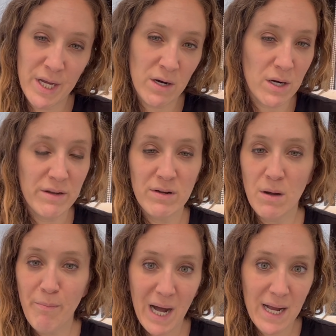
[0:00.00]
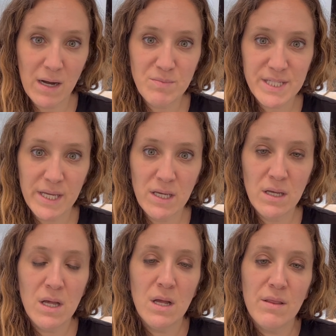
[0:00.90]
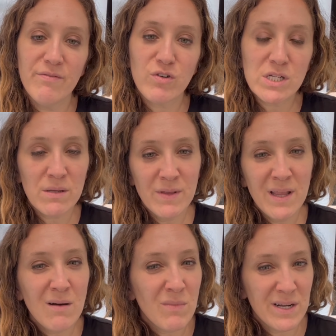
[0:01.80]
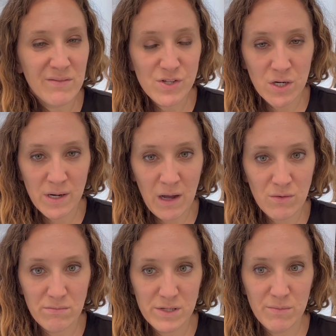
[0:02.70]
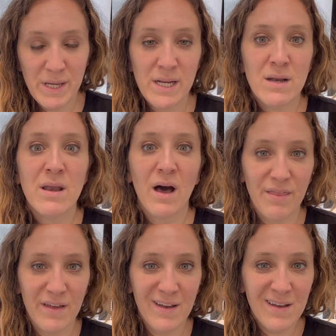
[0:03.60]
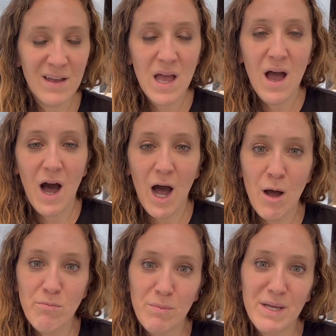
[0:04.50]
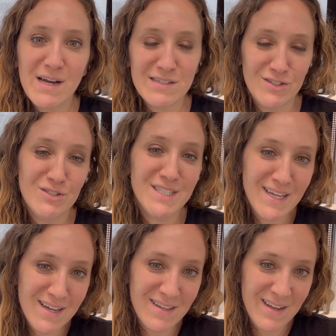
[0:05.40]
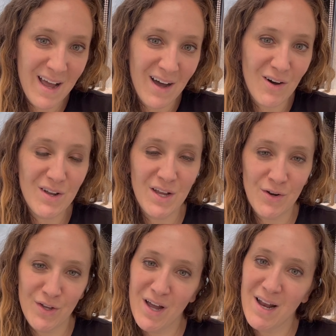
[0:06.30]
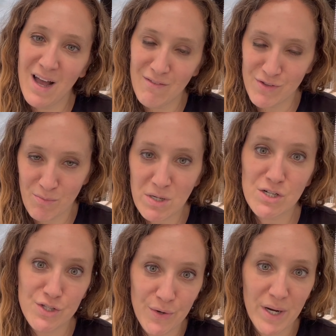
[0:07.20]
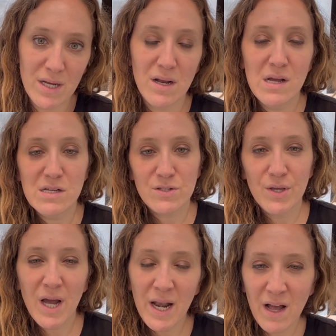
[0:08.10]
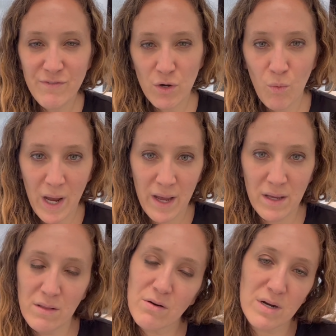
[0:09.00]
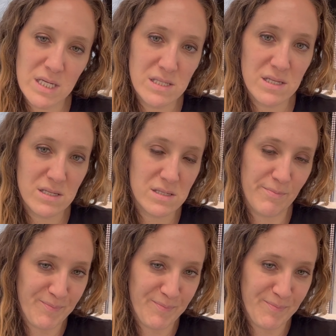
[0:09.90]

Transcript: or even a biopsy, for something that might have turned out to be nothing, but because you see it now, you kind of have to pursue it. So you kind of have to weigh the risks